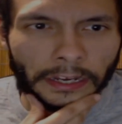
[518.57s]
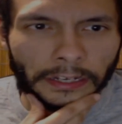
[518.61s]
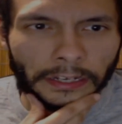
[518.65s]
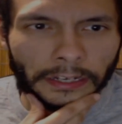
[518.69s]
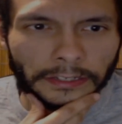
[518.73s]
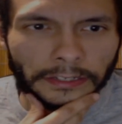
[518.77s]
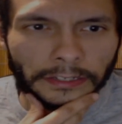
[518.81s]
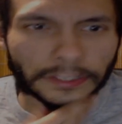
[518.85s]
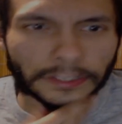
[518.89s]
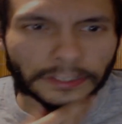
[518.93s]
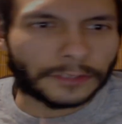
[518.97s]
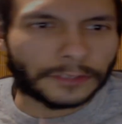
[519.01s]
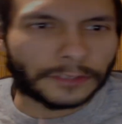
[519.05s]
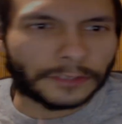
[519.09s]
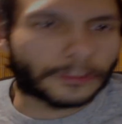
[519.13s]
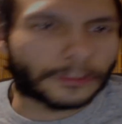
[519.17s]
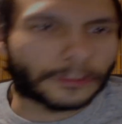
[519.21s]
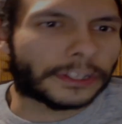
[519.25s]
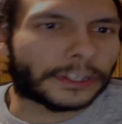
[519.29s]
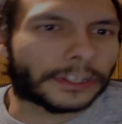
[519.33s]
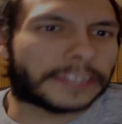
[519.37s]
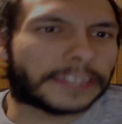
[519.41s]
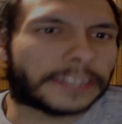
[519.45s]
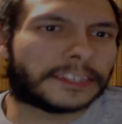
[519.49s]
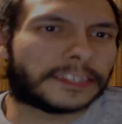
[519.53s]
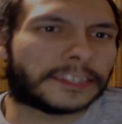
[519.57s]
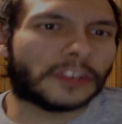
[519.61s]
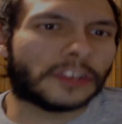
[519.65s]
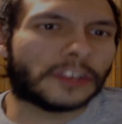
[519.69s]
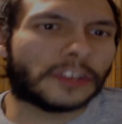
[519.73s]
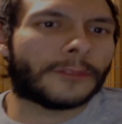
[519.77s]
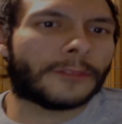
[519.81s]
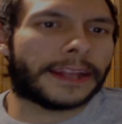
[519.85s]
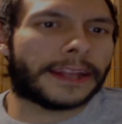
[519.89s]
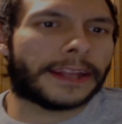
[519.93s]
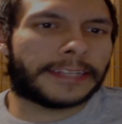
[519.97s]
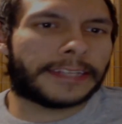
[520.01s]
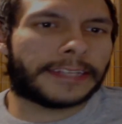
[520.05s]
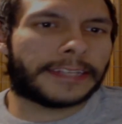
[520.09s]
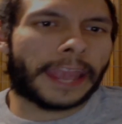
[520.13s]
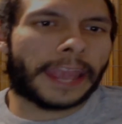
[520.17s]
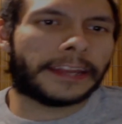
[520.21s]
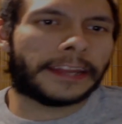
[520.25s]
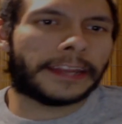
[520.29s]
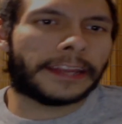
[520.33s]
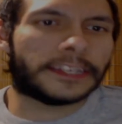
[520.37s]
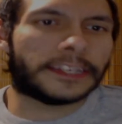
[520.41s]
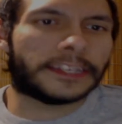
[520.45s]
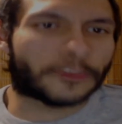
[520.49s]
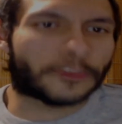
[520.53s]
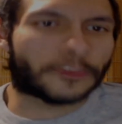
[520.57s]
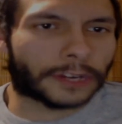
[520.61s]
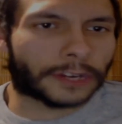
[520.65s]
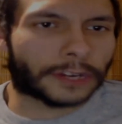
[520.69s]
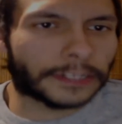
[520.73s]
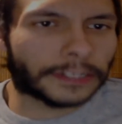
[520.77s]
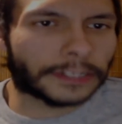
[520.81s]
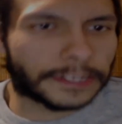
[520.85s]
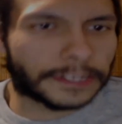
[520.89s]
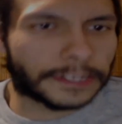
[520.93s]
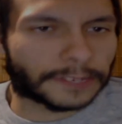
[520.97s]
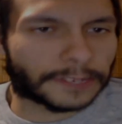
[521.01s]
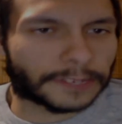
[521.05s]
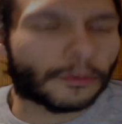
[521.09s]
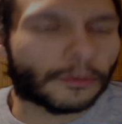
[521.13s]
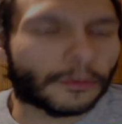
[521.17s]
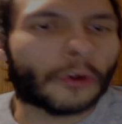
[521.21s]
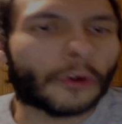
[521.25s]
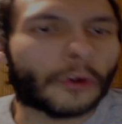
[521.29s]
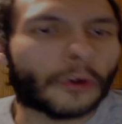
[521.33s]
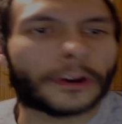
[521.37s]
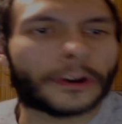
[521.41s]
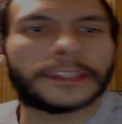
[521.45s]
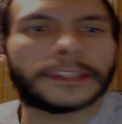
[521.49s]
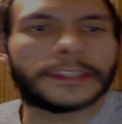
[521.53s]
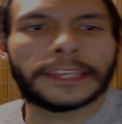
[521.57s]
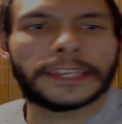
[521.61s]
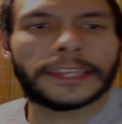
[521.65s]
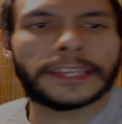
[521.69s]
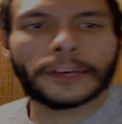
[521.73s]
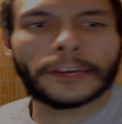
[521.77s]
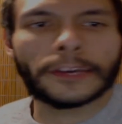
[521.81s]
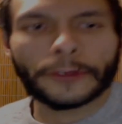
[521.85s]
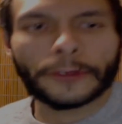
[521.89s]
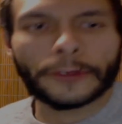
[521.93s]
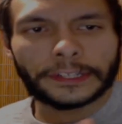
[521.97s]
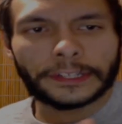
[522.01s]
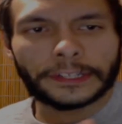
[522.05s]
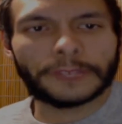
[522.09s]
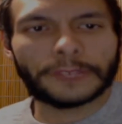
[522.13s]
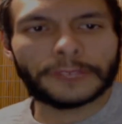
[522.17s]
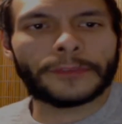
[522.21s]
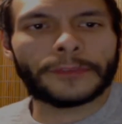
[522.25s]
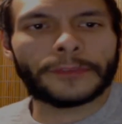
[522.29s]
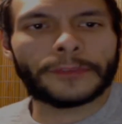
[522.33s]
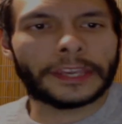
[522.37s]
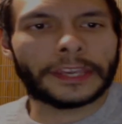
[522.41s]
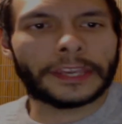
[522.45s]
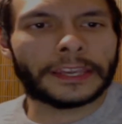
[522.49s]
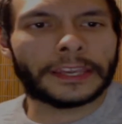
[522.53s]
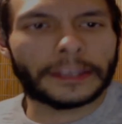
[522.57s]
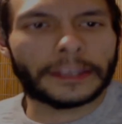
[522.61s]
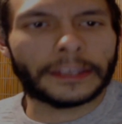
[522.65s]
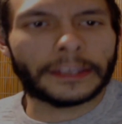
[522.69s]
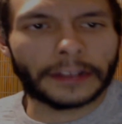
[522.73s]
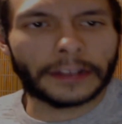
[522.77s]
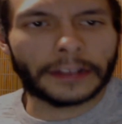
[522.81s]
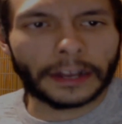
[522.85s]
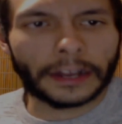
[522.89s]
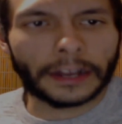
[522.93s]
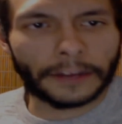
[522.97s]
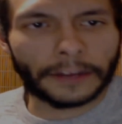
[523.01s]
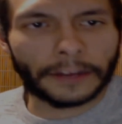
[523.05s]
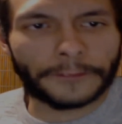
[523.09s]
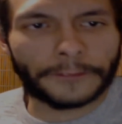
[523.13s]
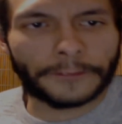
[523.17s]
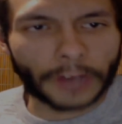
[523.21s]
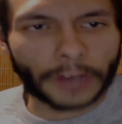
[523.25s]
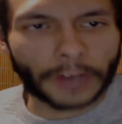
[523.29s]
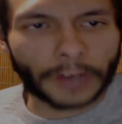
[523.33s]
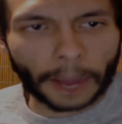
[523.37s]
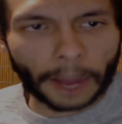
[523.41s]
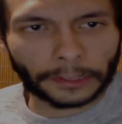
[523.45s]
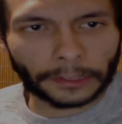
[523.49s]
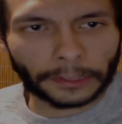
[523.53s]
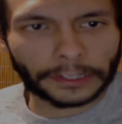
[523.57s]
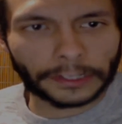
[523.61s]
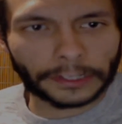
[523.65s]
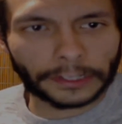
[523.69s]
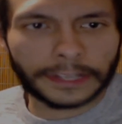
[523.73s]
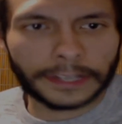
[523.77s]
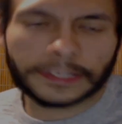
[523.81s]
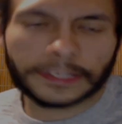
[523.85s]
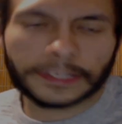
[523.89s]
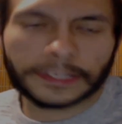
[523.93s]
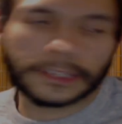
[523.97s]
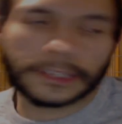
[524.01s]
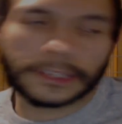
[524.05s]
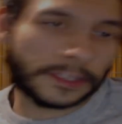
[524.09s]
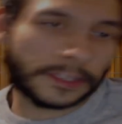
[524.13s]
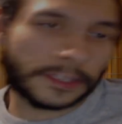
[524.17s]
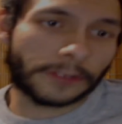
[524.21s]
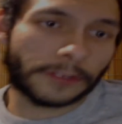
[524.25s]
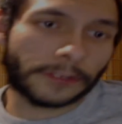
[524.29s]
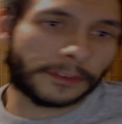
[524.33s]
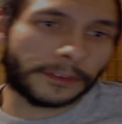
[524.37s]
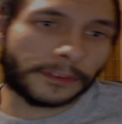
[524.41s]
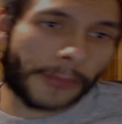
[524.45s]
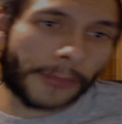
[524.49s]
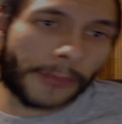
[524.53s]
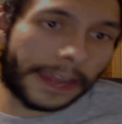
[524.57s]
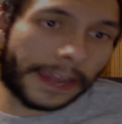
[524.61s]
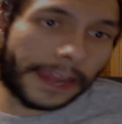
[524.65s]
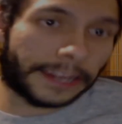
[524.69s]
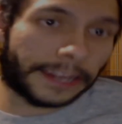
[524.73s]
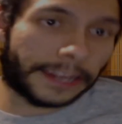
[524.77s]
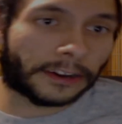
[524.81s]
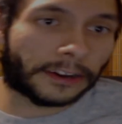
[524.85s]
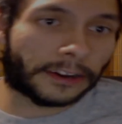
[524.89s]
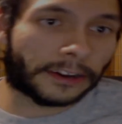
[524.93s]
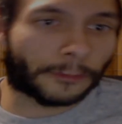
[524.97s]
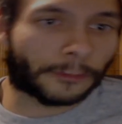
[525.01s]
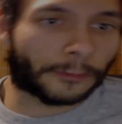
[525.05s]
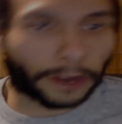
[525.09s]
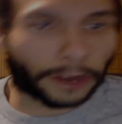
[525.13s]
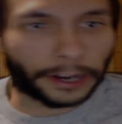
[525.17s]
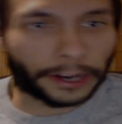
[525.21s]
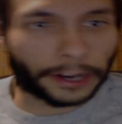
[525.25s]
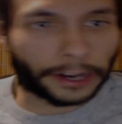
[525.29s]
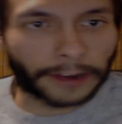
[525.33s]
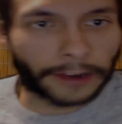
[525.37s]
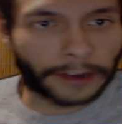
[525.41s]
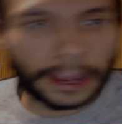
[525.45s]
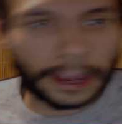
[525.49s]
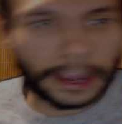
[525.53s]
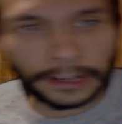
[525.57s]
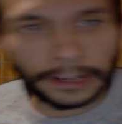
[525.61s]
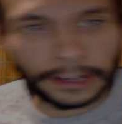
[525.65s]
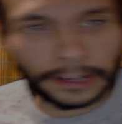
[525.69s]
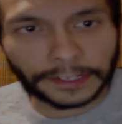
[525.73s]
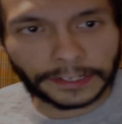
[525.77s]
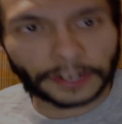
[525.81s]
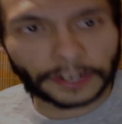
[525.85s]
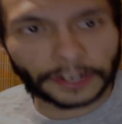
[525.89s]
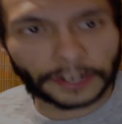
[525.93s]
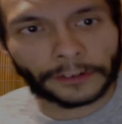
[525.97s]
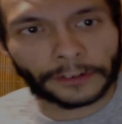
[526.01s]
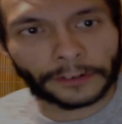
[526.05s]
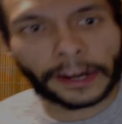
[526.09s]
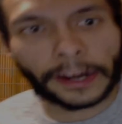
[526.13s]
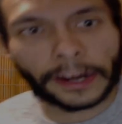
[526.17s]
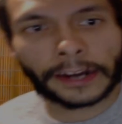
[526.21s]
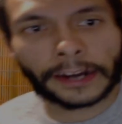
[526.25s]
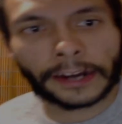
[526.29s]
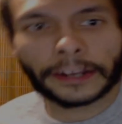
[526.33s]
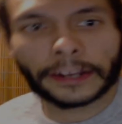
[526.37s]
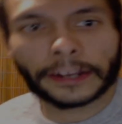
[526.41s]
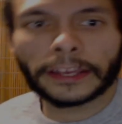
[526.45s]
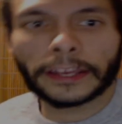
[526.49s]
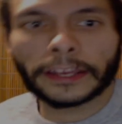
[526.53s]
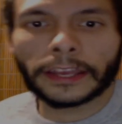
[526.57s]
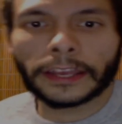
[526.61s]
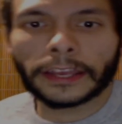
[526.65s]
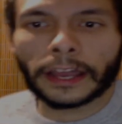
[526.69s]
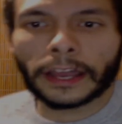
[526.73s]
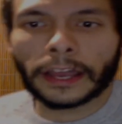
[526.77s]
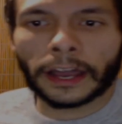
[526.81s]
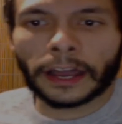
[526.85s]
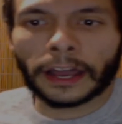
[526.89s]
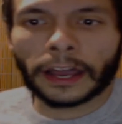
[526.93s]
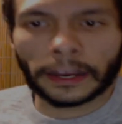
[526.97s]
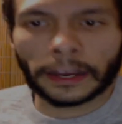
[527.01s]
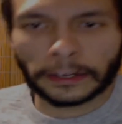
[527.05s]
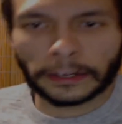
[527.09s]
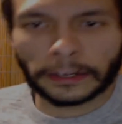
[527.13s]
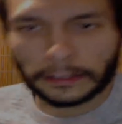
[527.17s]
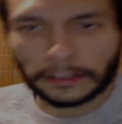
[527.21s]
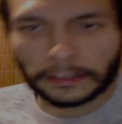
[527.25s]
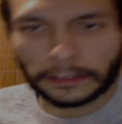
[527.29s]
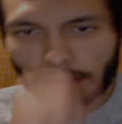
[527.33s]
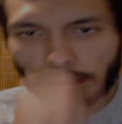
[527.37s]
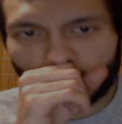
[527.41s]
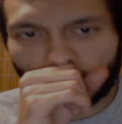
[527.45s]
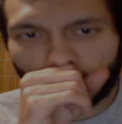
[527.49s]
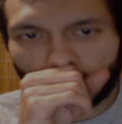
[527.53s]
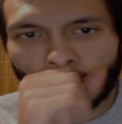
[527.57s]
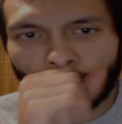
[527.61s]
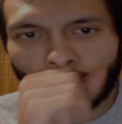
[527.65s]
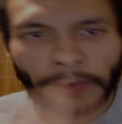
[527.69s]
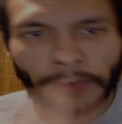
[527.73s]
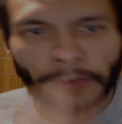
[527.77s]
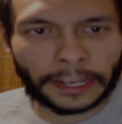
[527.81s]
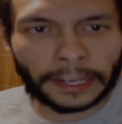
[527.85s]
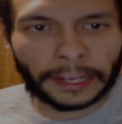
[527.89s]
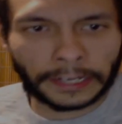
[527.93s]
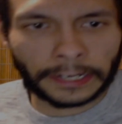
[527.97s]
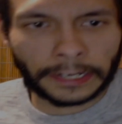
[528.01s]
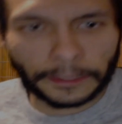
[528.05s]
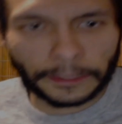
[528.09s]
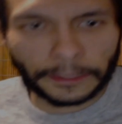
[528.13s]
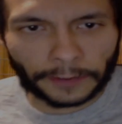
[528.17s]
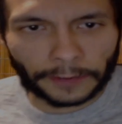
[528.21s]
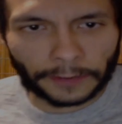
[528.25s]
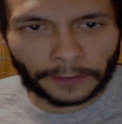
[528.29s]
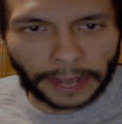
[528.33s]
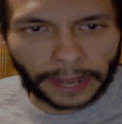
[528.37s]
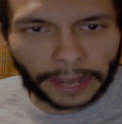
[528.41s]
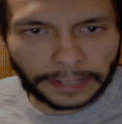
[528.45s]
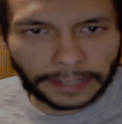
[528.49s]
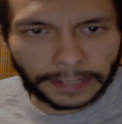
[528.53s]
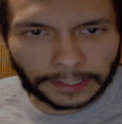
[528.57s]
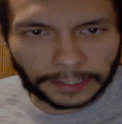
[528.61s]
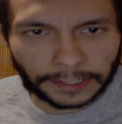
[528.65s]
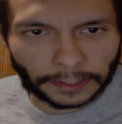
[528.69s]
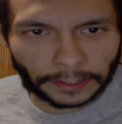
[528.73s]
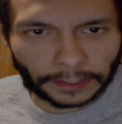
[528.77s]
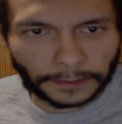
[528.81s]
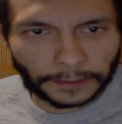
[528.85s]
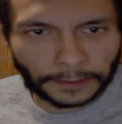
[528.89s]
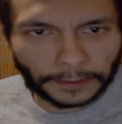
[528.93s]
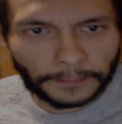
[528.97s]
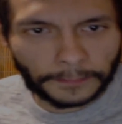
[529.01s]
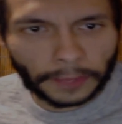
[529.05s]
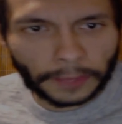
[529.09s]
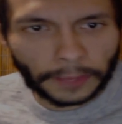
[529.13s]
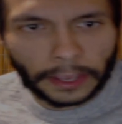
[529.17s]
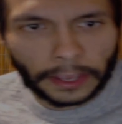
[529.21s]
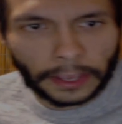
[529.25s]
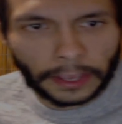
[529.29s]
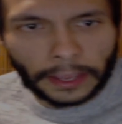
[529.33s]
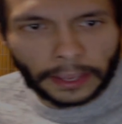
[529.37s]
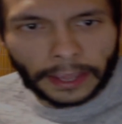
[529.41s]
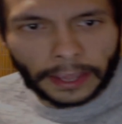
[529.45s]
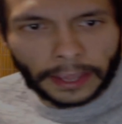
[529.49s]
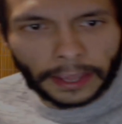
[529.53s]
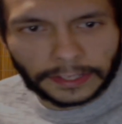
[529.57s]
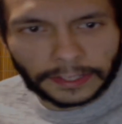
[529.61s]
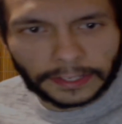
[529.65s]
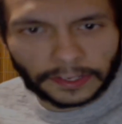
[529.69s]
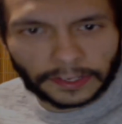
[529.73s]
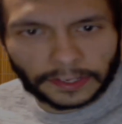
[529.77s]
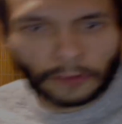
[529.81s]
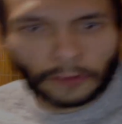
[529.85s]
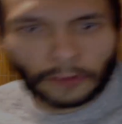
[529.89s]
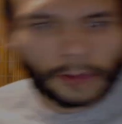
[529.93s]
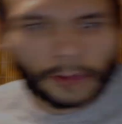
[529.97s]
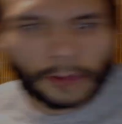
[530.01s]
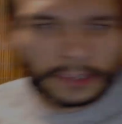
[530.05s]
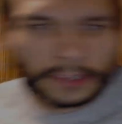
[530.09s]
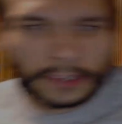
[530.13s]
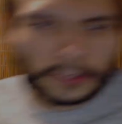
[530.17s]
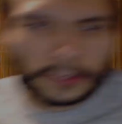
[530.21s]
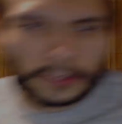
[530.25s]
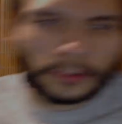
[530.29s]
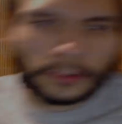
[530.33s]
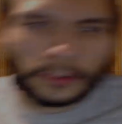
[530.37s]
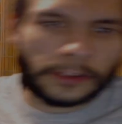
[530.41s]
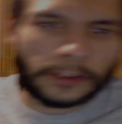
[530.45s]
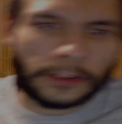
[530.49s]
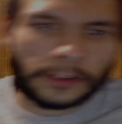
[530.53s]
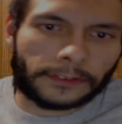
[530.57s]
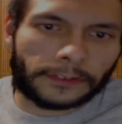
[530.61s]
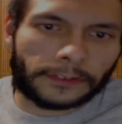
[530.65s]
to really still maintain his realism, or is he going to be a phenomenalist? And so depending on where you're at in his career, you'll get a different answer. And so Russell,